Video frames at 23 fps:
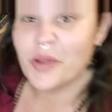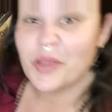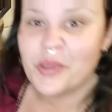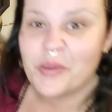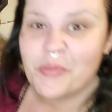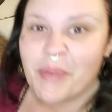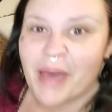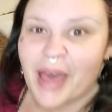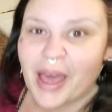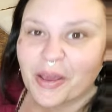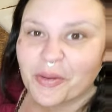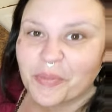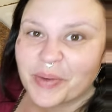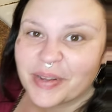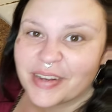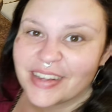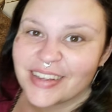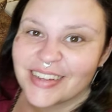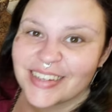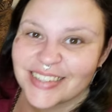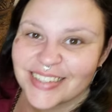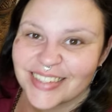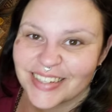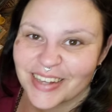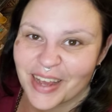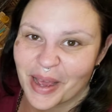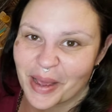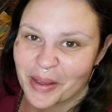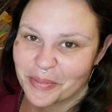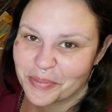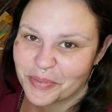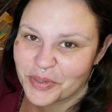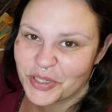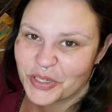bring you back when it is
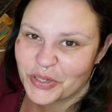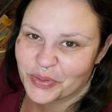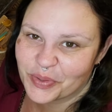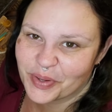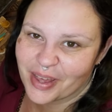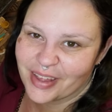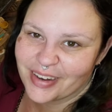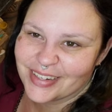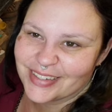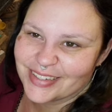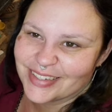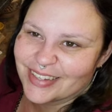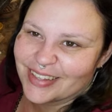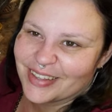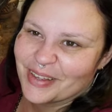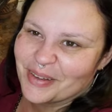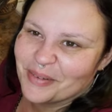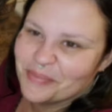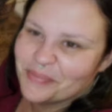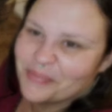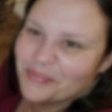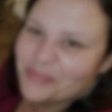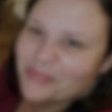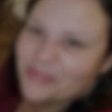time to cut into them.